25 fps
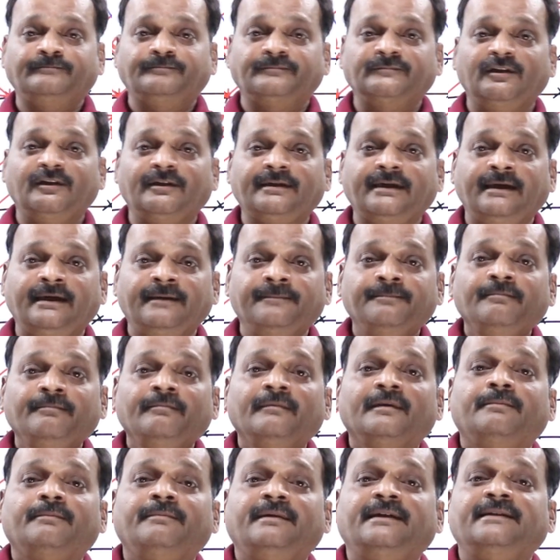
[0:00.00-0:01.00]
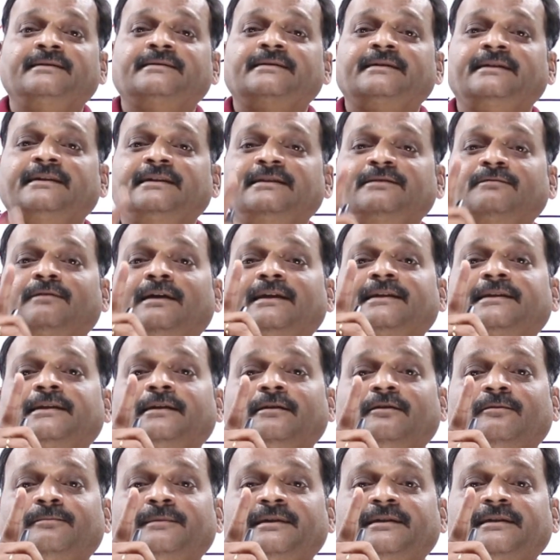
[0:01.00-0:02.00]
Okay, means it is 1
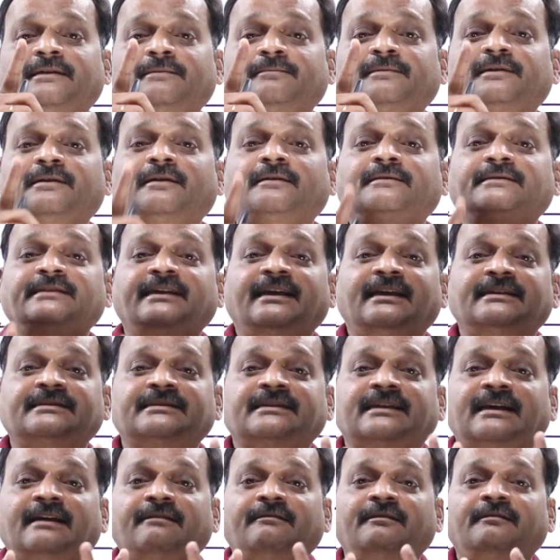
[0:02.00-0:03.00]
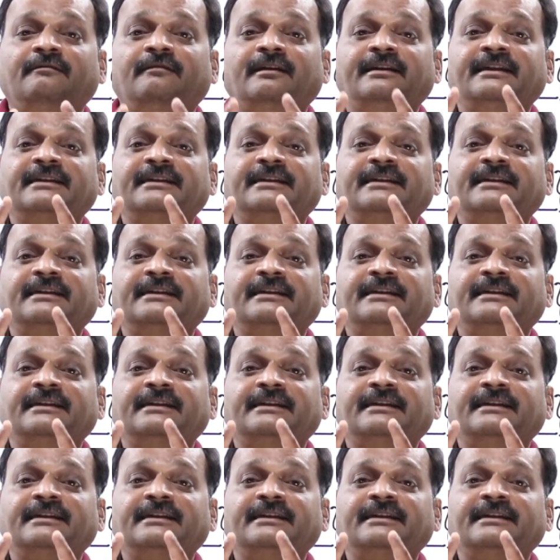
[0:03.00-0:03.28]
kilometer, because he has traveled